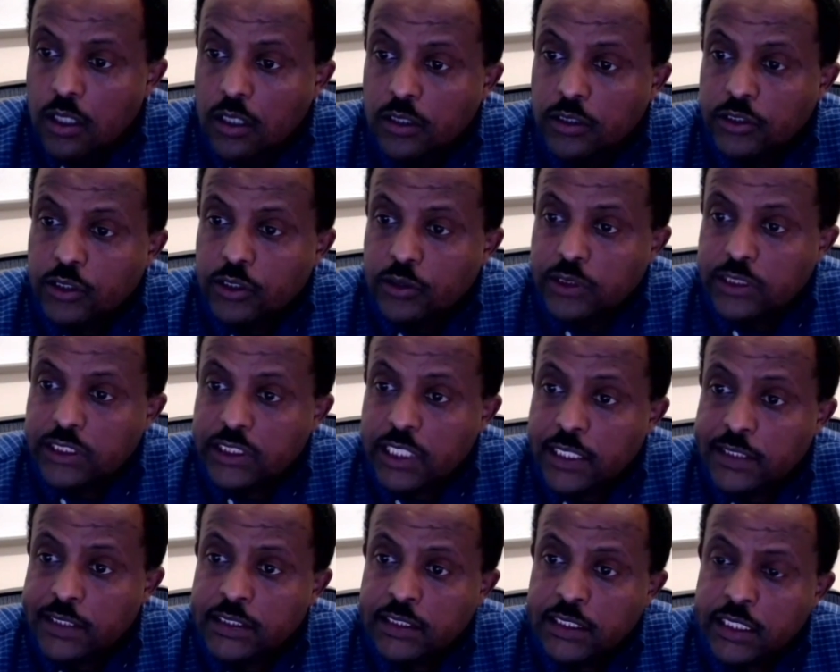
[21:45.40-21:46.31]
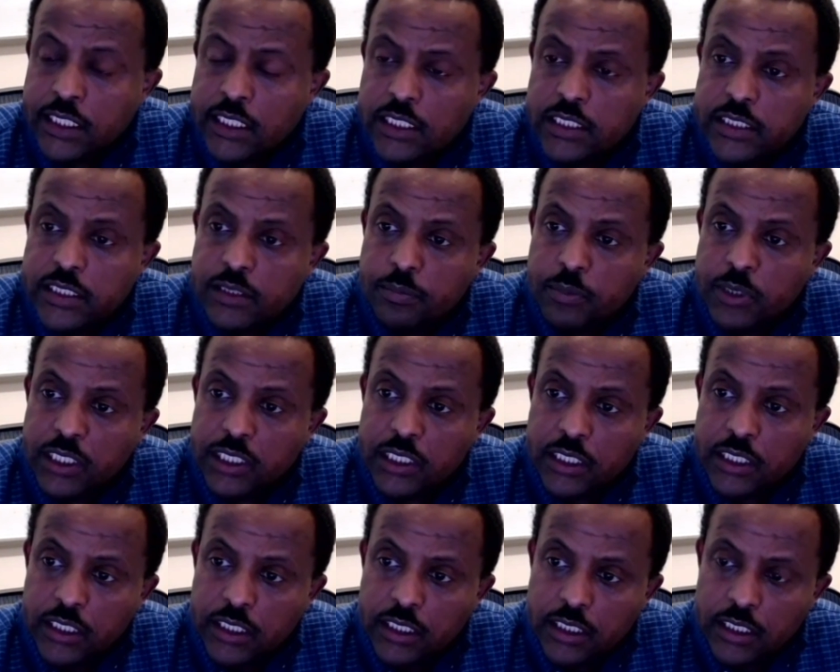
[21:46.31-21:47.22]
So statistically
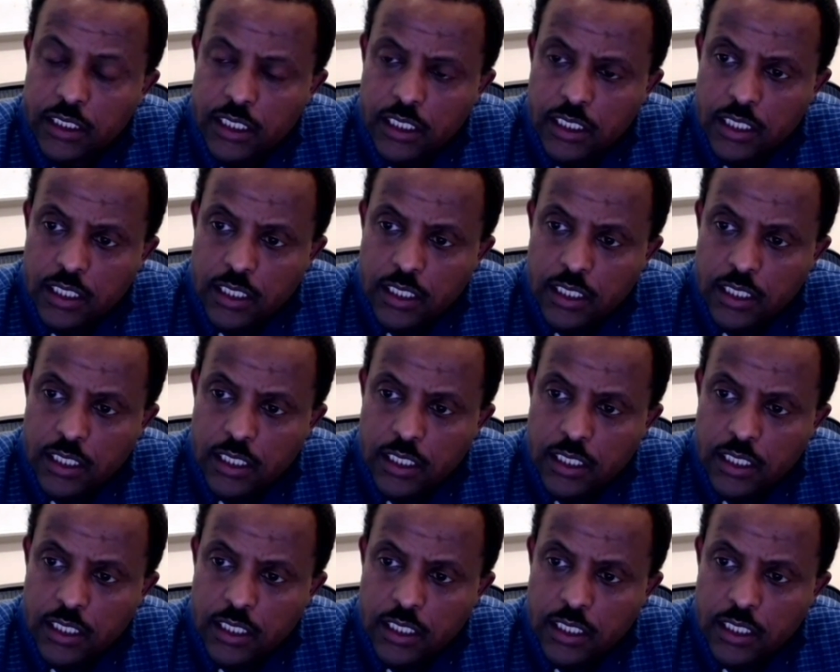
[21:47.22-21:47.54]
speaking,